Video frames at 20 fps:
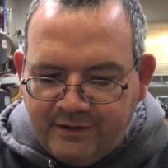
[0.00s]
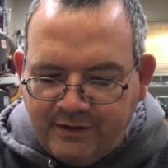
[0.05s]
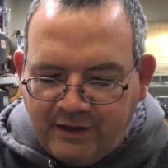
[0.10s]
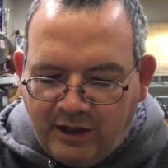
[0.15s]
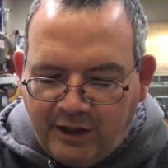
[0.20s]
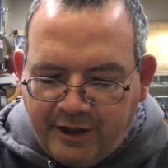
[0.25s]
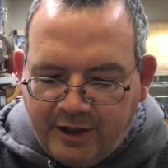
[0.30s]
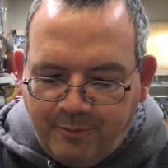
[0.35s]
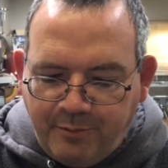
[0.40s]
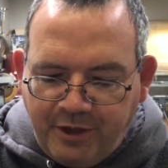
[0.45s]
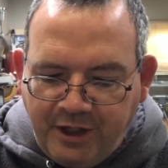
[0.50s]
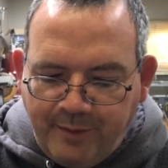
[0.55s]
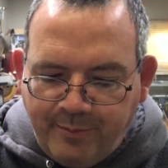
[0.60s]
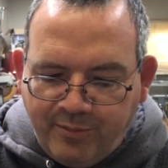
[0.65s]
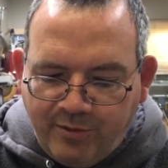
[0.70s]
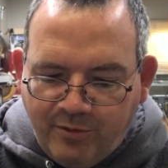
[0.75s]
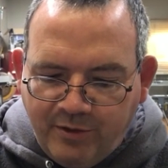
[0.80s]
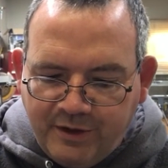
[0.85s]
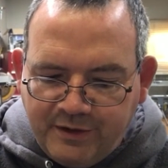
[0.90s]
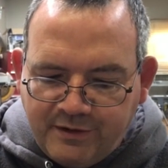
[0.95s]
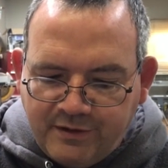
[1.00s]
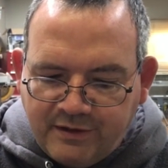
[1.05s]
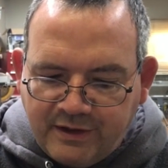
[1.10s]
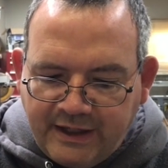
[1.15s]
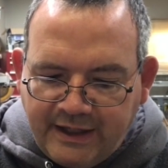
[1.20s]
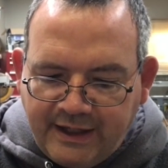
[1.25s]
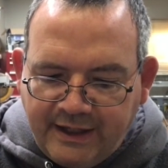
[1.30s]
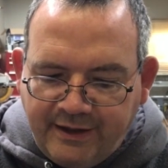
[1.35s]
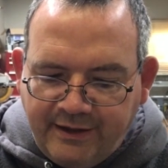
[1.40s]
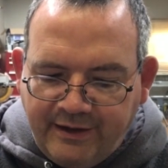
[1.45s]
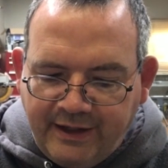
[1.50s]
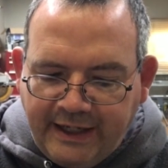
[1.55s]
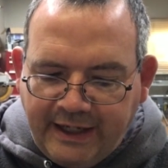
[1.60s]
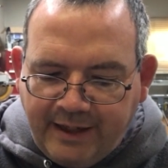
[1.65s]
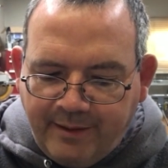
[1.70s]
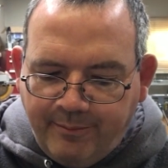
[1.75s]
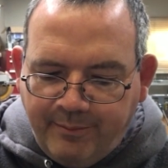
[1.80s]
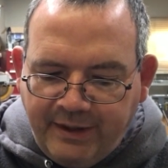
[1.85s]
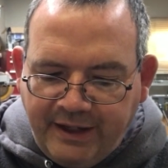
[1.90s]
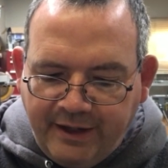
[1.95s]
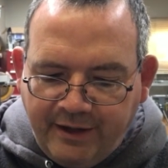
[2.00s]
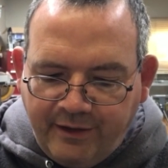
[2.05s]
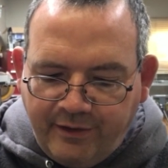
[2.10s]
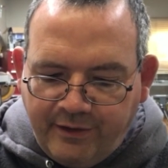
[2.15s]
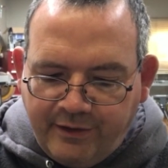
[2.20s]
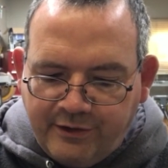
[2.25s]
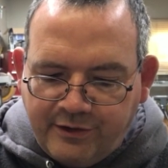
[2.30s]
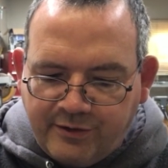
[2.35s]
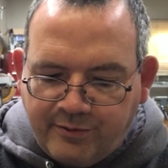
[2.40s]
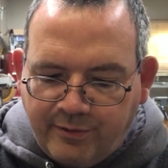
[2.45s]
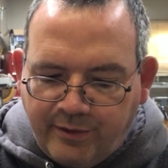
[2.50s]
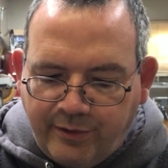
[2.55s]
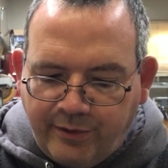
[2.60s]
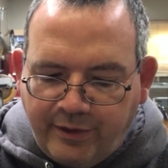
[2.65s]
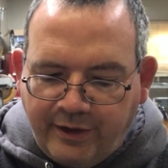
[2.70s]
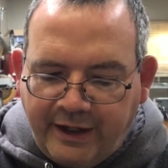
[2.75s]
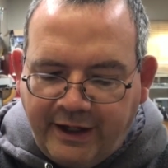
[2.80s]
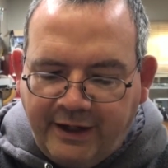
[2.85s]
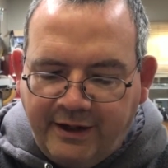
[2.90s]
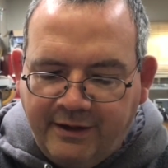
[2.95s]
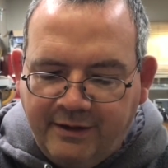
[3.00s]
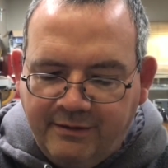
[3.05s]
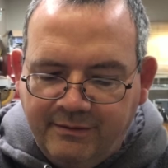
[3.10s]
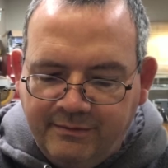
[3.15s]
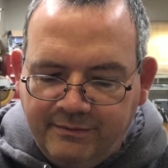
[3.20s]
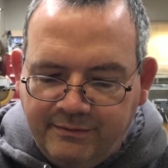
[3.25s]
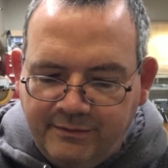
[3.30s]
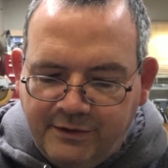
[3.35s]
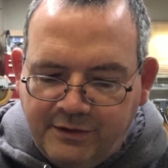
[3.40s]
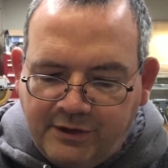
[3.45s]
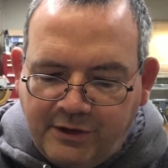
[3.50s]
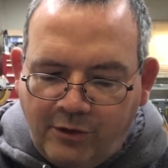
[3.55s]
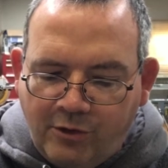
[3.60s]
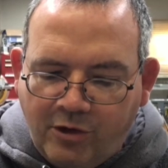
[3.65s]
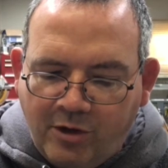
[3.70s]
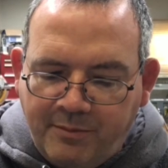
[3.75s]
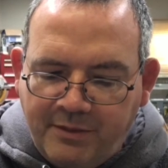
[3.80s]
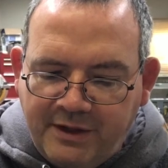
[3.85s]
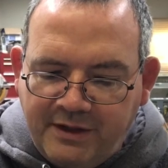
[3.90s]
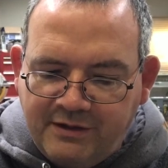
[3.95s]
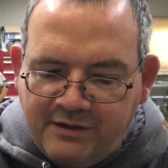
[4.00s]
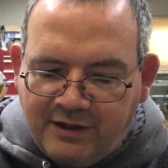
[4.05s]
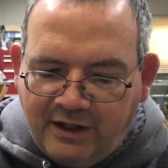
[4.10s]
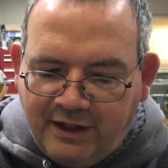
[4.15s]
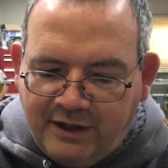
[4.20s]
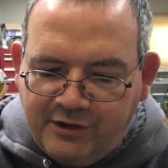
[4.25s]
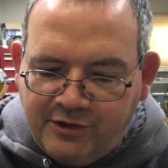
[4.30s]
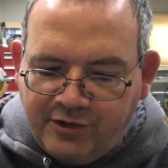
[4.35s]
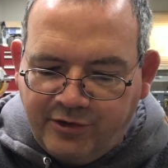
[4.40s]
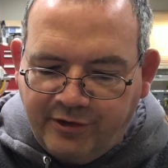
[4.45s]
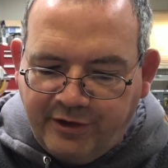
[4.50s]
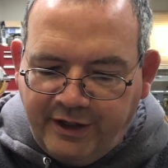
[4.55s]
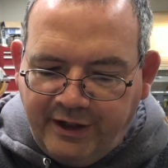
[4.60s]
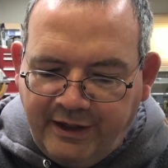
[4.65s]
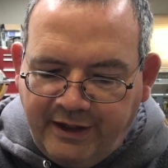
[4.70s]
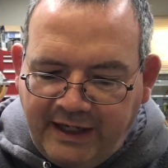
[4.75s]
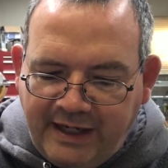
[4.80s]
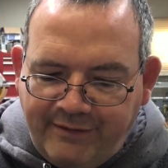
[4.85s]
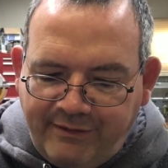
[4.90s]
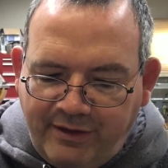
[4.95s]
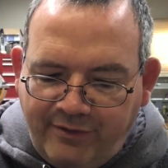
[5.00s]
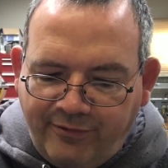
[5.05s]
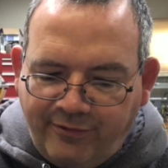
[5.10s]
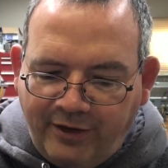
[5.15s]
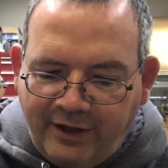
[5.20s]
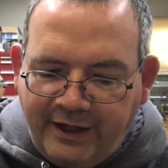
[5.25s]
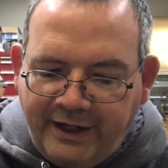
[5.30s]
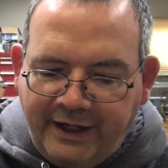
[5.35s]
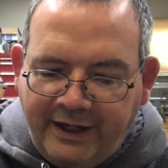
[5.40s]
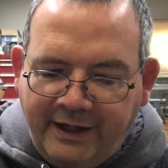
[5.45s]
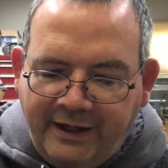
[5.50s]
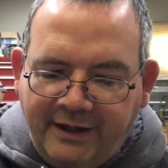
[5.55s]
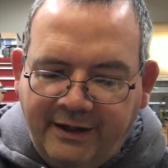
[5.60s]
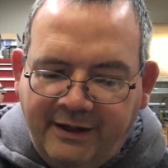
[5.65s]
a lot of people had said they compare this with like Stokkebye's Luxury Navy Flake.